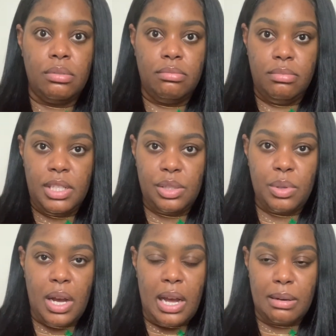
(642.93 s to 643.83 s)

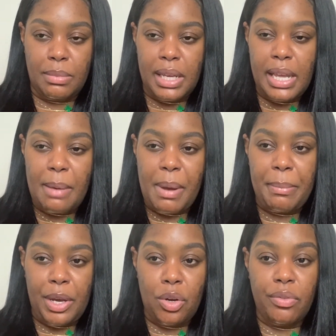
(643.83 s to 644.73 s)
Disregard, I'm looking at my
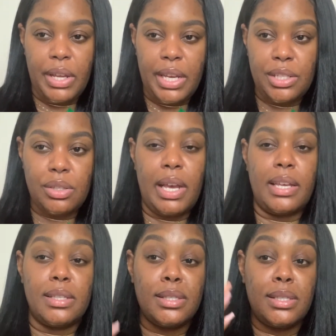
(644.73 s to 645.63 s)
mirror over here so I
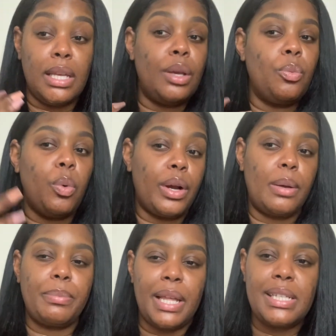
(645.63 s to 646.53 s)
can see where
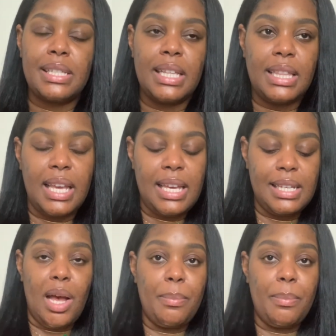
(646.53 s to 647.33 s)
I'm placing things,